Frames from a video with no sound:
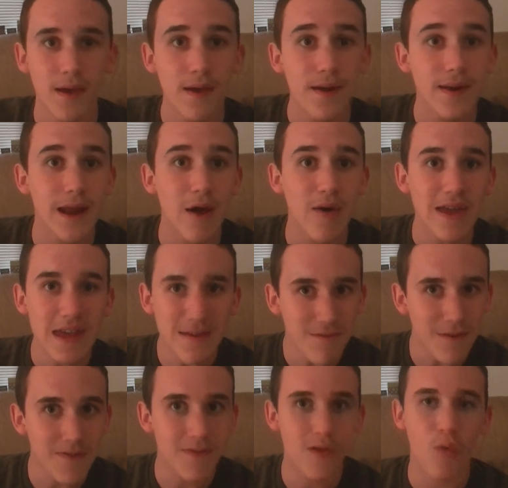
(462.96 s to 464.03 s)
Now,
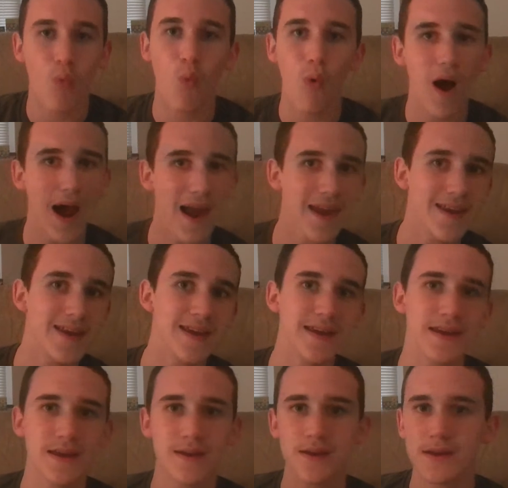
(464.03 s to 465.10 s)
even the
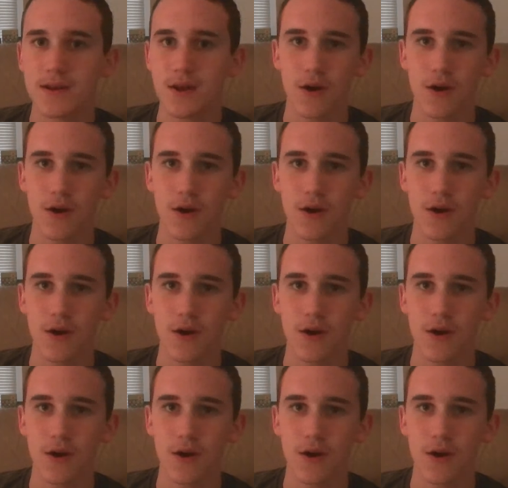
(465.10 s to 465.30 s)
whiny,